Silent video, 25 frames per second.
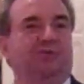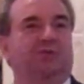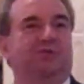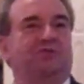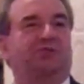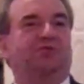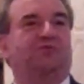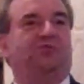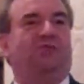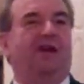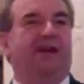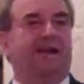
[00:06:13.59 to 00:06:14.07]

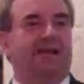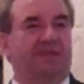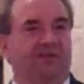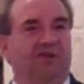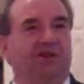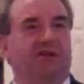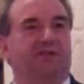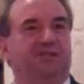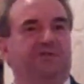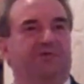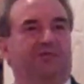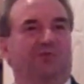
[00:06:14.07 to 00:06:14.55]
Strike
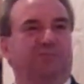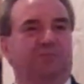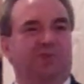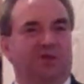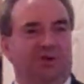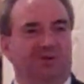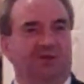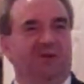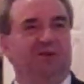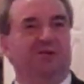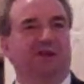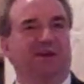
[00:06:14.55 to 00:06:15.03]
this from
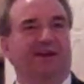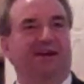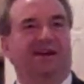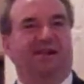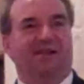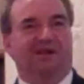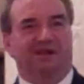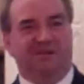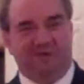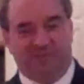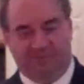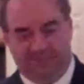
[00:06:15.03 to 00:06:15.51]
your
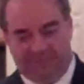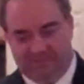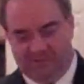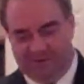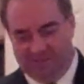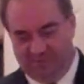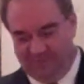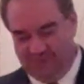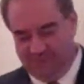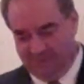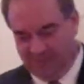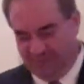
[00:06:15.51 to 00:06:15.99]

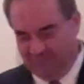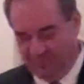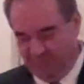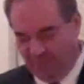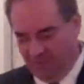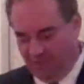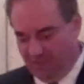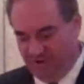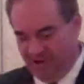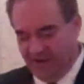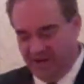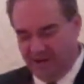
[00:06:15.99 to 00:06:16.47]

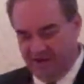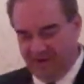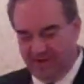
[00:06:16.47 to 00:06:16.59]
report.